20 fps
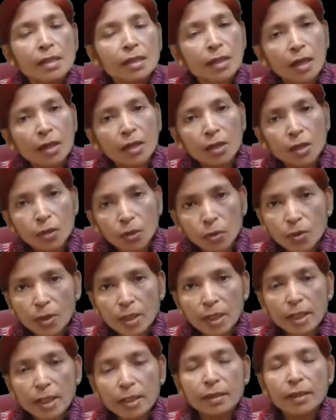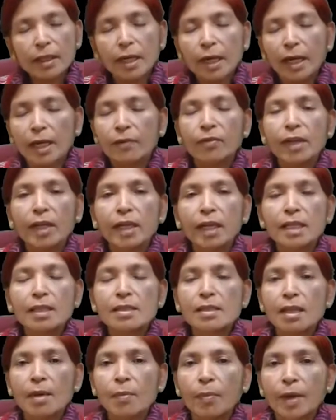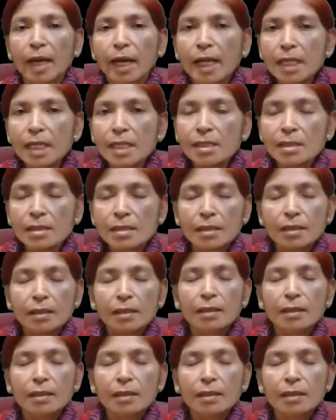conclude it and we can summarize